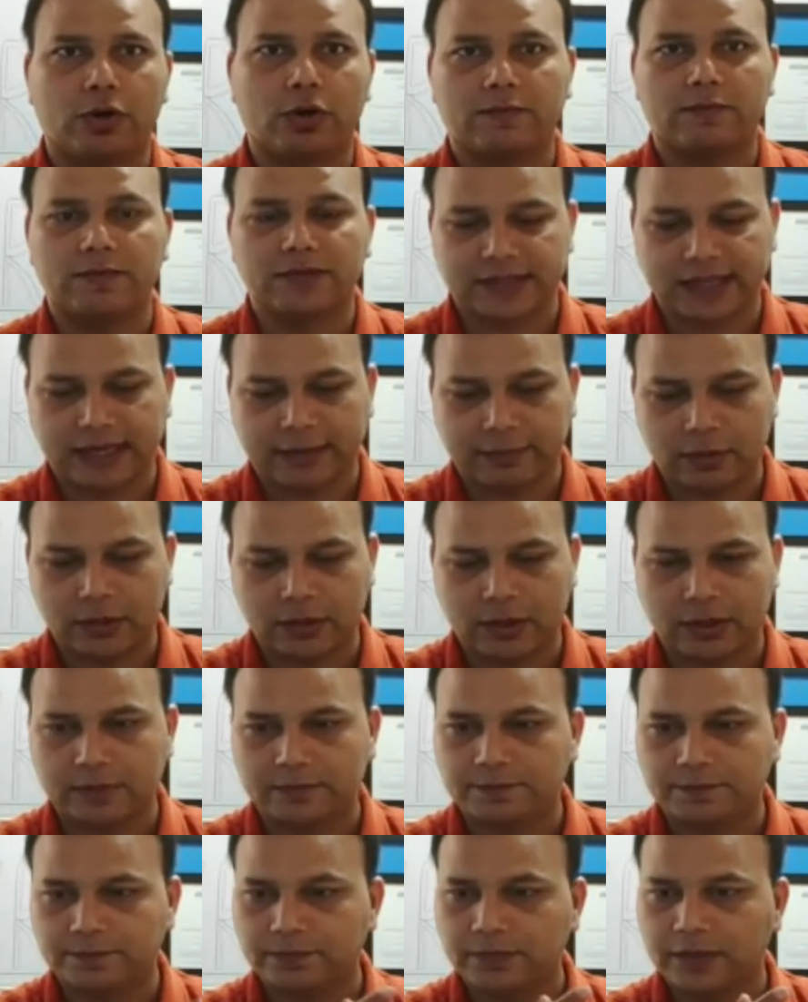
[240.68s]
of the
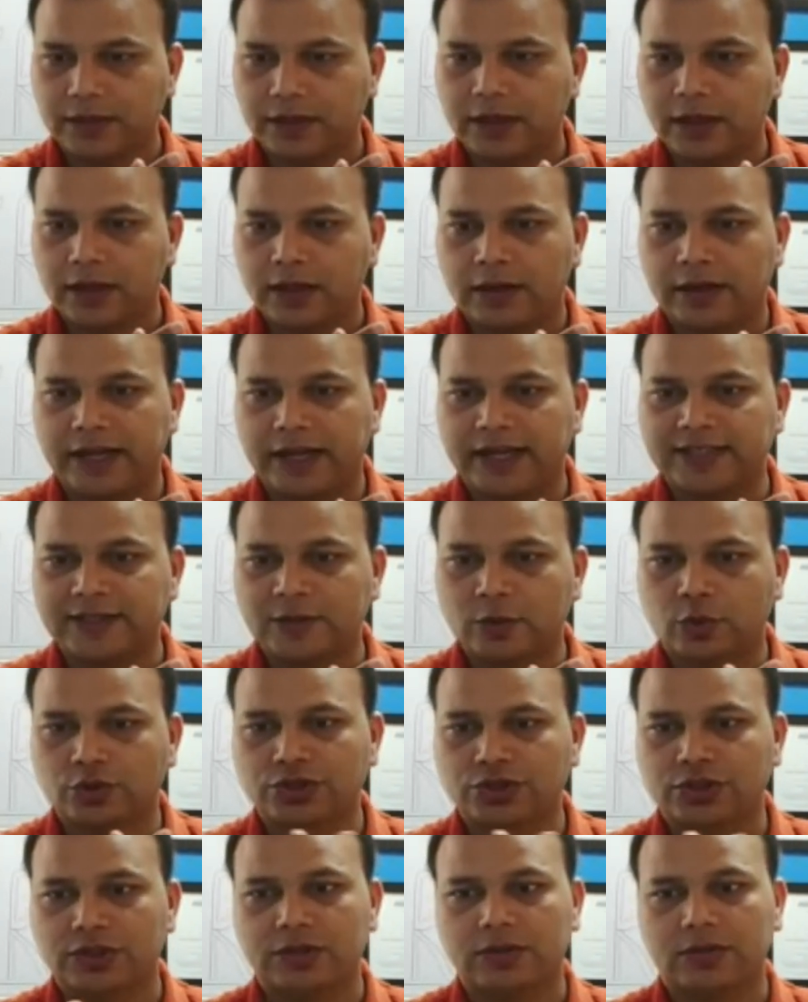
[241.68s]
scapula. Next
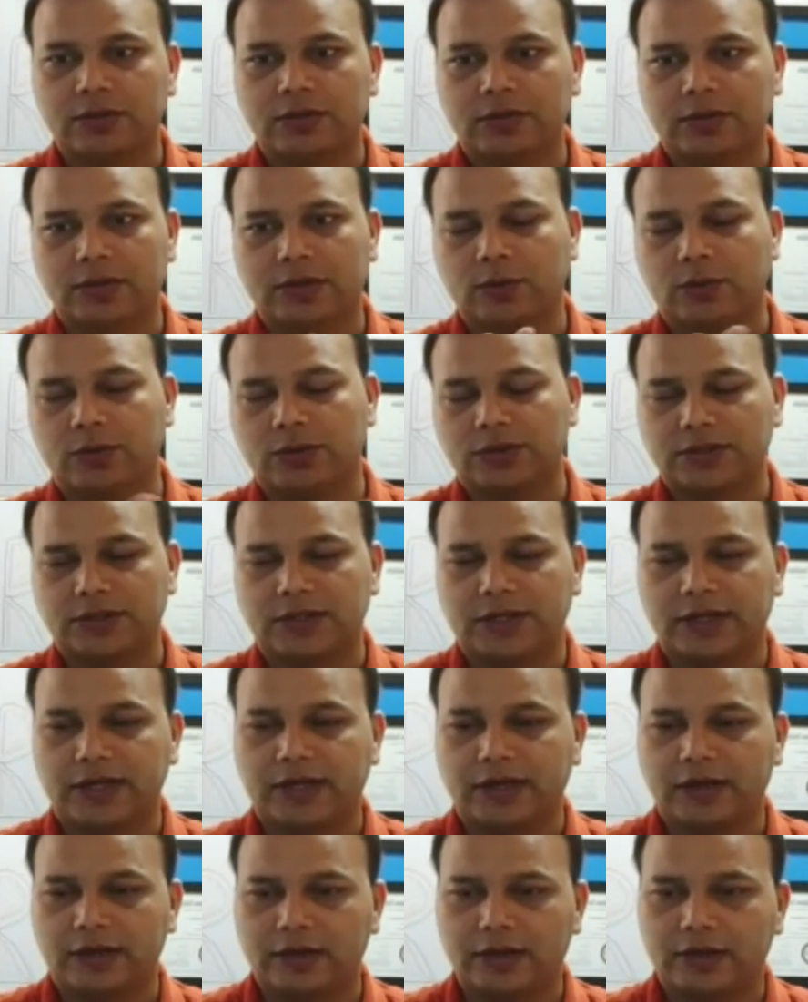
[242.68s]
question, it was
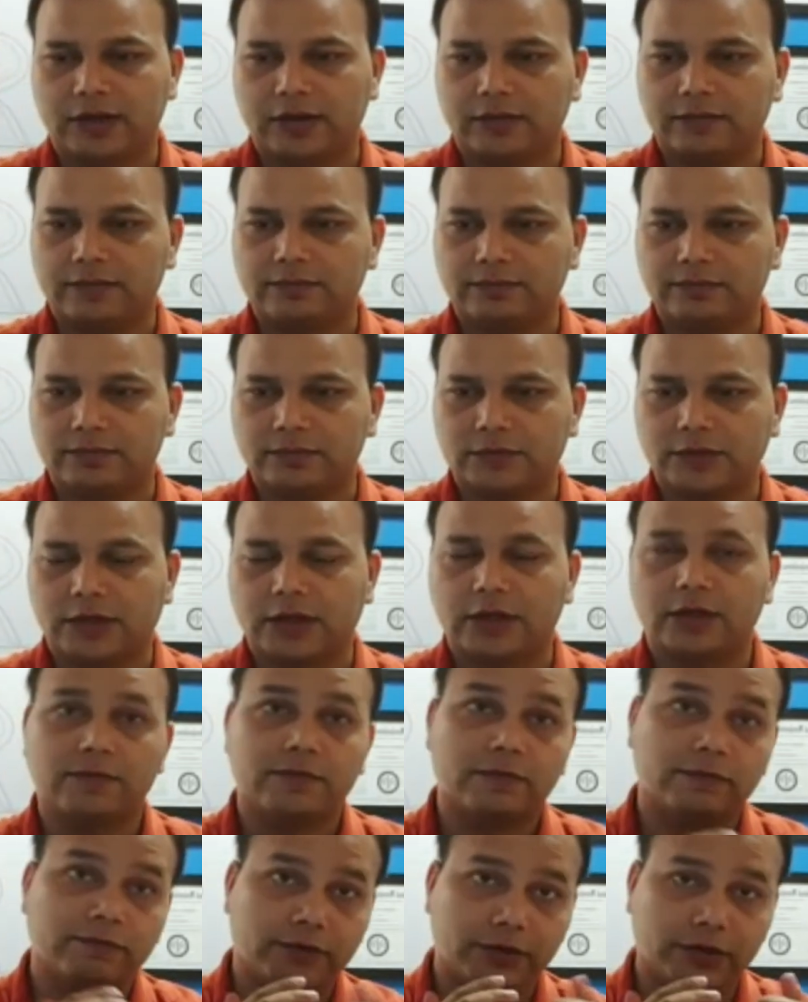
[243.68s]
again a kind
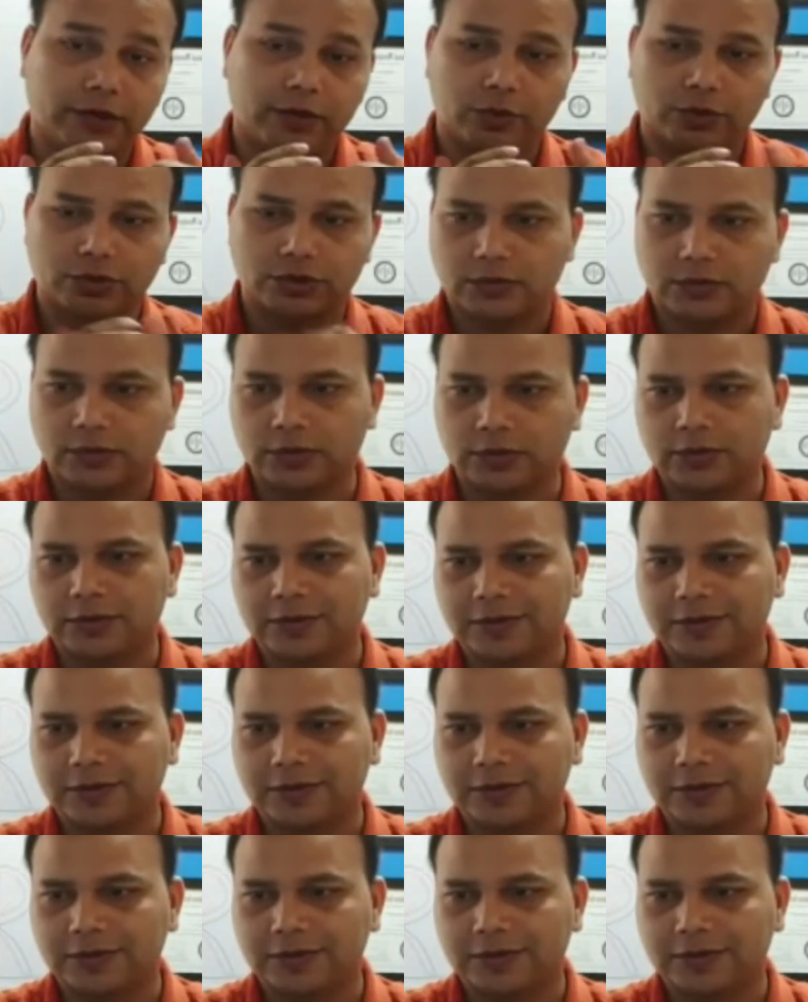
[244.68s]
of a funny question.